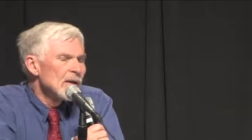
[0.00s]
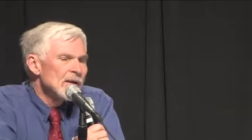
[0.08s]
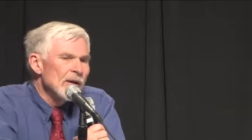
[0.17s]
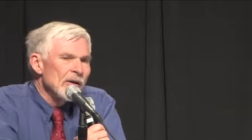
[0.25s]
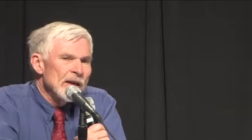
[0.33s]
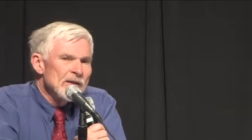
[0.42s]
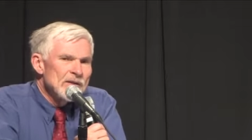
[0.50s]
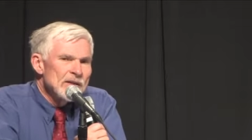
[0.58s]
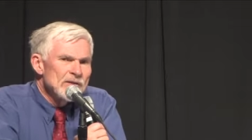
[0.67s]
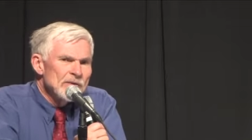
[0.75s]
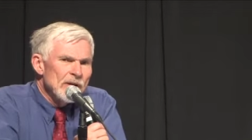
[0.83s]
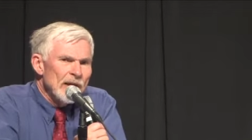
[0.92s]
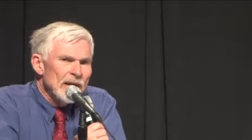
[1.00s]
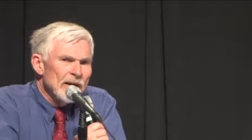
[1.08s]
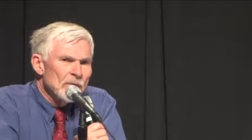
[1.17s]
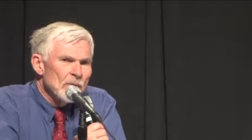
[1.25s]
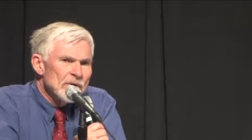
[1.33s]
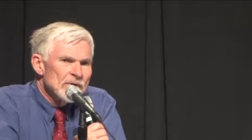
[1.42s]
Now, AC
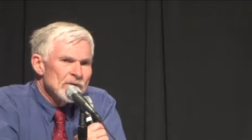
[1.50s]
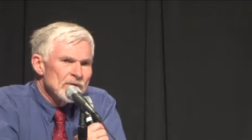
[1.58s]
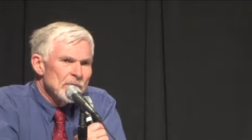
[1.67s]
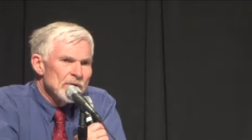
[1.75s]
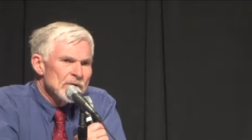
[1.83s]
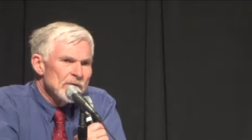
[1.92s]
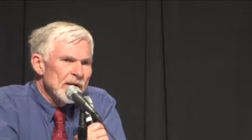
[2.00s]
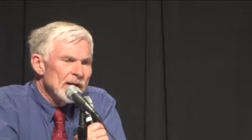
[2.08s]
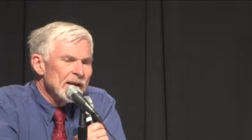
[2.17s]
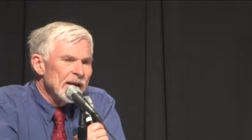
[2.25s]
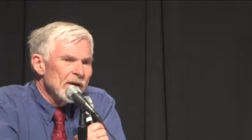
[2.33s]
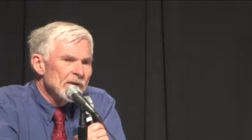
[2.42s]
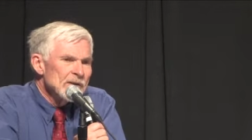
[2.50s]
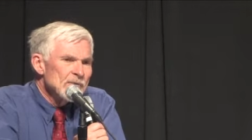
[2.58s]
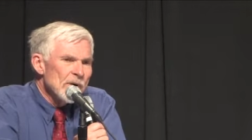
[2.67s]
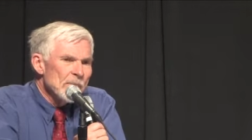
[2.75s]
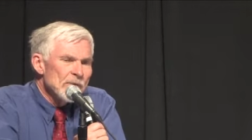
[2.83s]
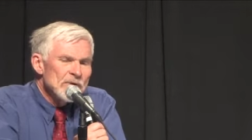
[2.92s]
Sudan was, was Grand County's
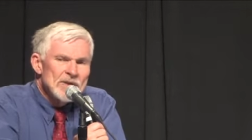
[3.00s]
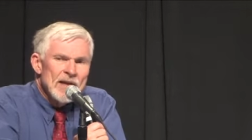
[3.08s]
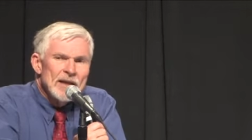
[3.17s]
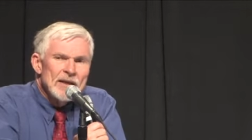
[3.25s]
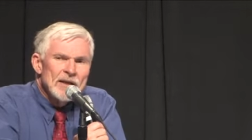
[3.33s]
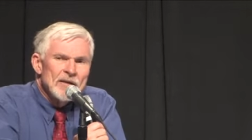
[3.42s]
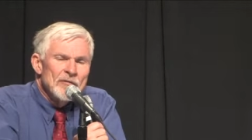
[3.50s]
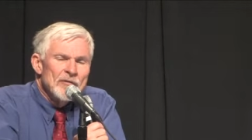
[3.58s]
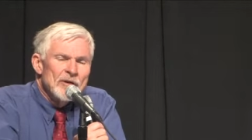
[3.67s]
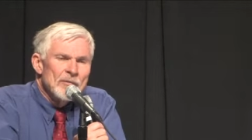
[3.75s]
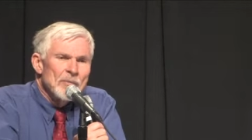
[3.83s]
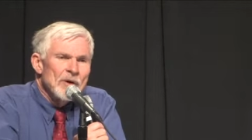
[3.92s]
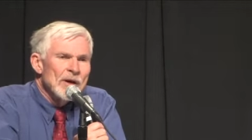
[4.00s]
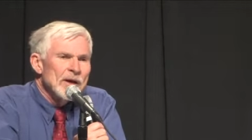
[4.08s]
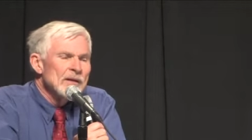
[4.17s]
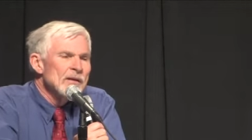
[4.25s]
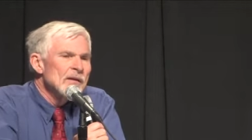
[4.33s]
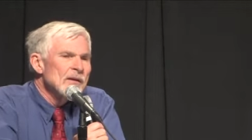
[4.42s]
representative,
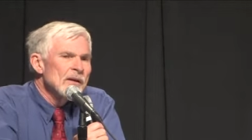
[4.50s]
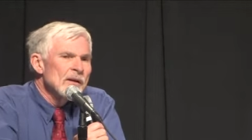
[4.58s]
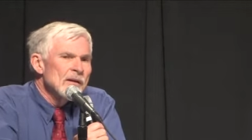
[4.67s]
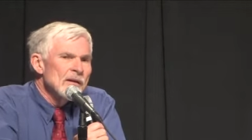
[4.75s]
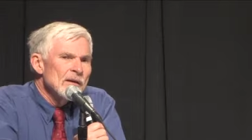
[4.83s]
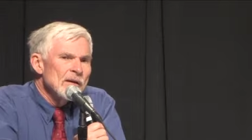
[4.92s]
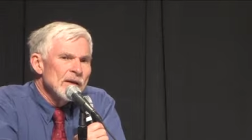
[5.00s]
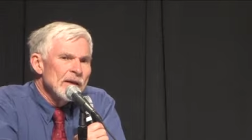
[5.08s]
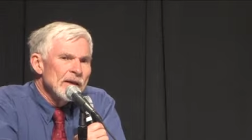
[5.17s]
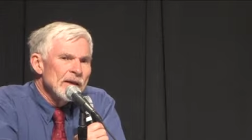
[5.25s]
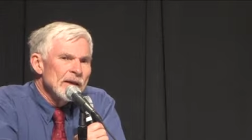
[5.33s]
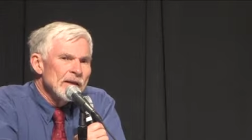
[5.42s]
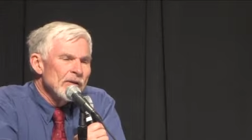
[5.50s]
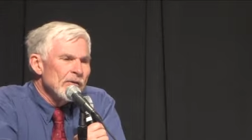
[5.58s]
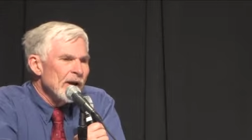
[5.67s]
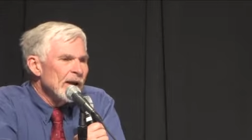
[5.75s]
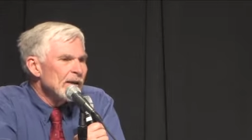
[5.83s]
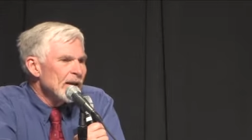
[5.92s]
but
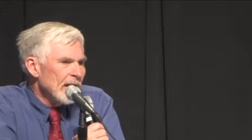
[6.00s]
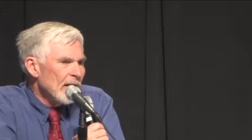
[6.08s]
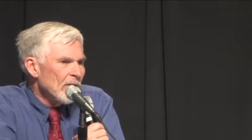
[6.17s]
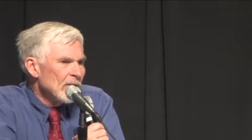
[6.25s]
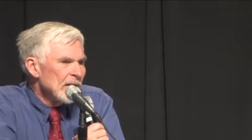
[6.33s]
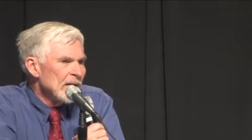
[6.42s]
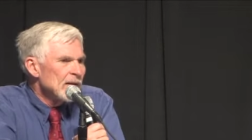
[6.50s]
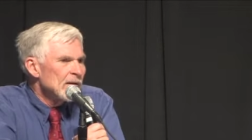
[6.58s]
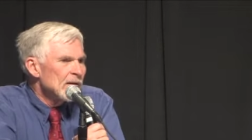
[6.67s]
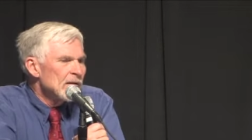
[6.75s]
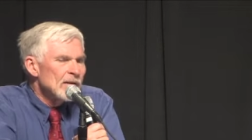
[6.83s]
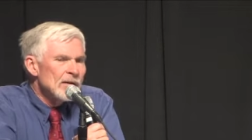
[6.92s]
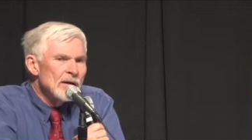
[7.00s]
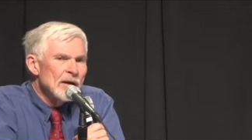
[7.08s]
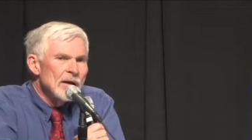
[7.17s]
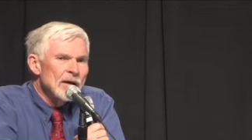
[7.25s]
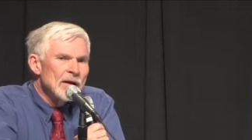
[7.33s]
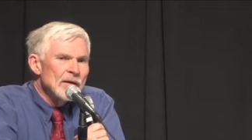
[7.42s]
Grand County,
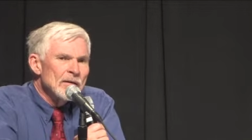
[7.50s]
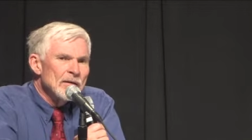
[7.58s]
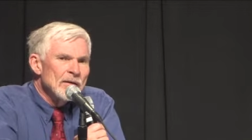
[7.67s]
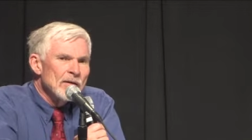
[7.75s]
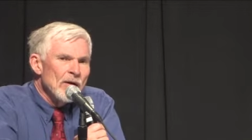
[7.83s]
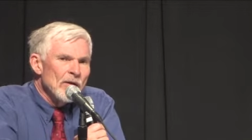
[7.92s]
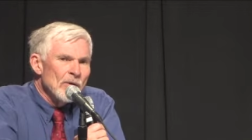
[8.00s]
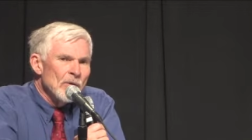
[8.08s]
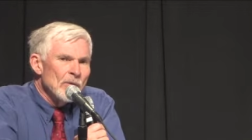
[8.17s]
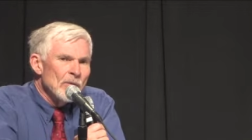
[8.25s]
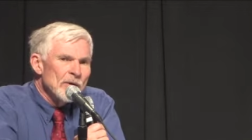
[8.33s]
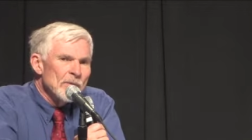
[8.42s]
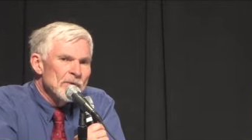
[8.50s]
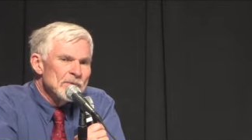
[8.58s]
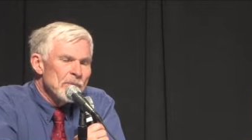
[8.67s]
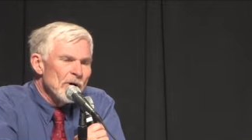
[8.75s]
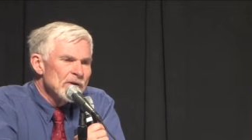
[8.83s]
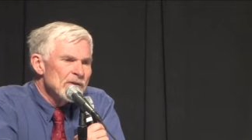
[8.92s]
uh, although it was
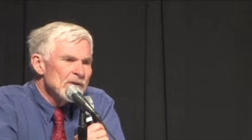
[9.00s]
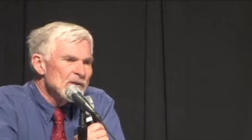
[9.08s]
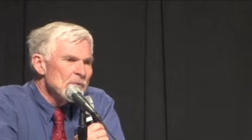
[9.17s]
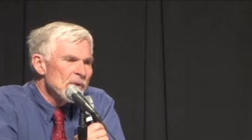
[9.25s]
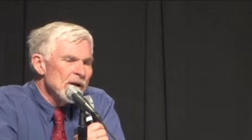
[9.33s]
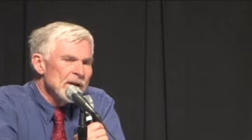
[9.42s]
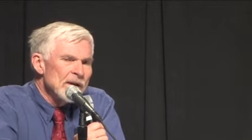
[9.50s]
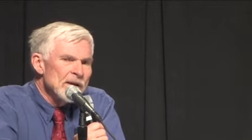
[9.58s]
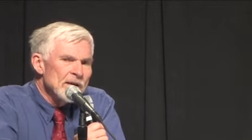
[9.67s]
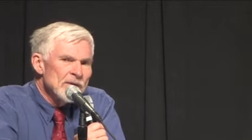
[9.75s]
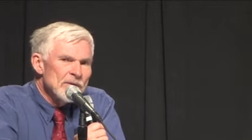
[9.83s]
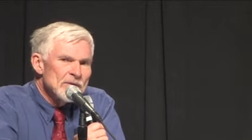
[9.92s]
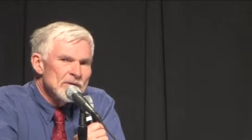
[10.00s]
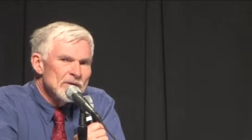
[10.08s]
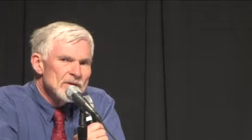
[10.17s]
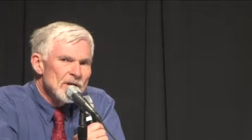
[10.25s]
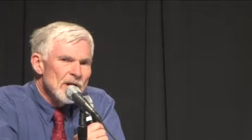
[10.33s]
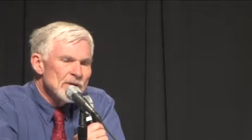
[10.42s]
participated in those
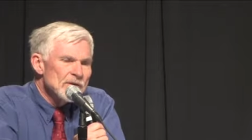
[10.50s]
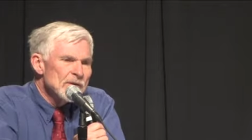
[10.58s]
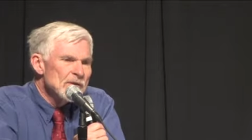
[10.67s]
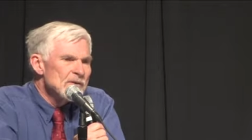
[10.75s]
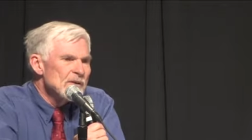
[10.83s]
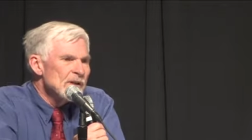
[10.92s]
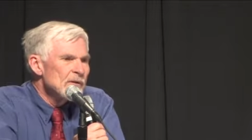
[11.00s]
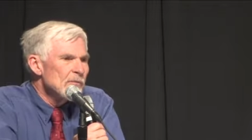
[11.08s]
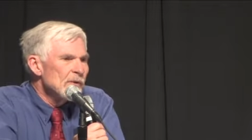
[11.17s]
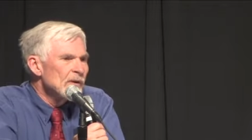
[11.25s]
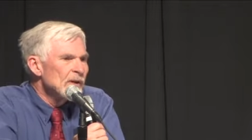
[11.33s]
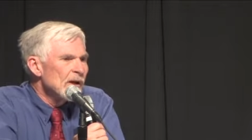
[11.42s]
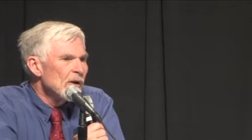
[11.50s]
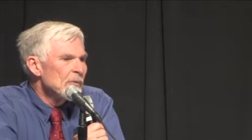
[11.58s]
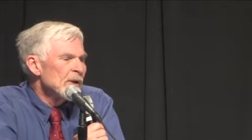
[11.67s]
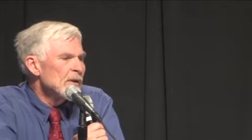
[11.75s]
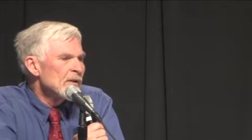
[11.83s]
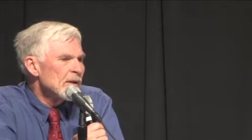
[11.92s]
discussions, didn't really come
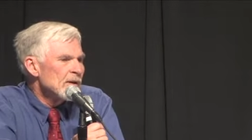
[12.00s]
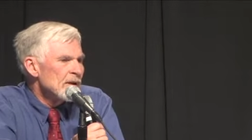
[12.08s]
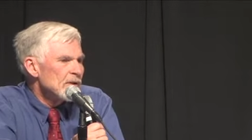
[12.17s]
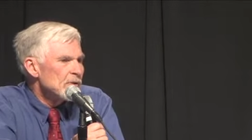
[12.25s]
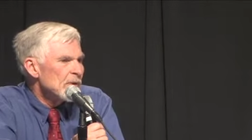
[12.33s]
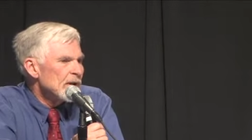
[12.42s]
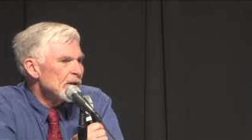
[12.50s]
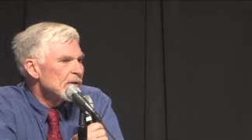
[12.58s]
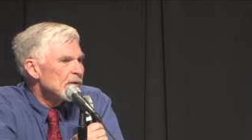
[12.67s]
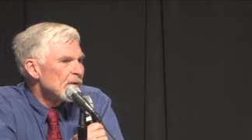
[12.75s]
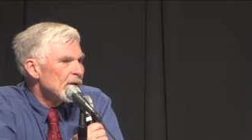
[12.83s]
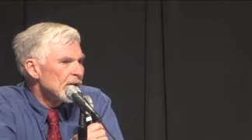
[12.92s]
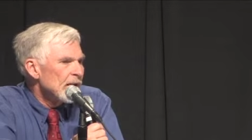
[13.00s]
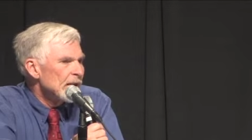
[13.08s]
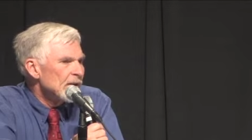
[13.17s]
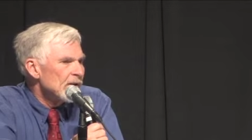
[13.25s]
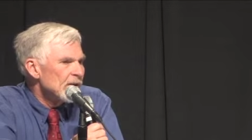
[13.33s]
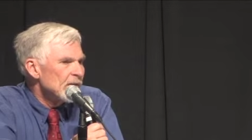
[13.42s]
into the district until the
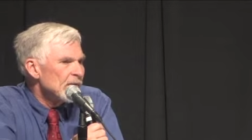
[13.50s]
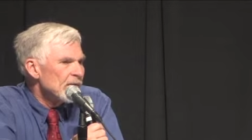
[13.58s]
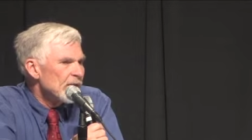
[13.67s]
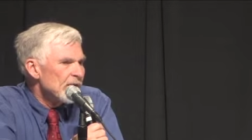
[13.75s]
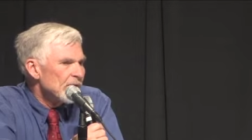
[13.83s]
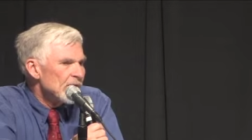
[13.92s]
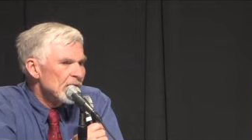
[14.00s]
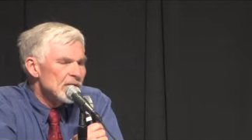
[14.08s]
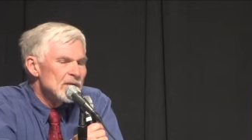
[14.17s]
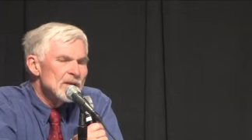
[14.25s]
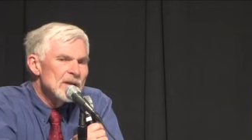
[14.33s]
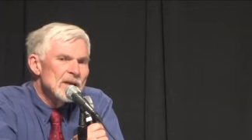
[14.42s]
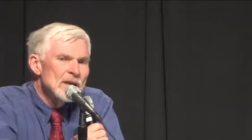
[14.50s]
1950s.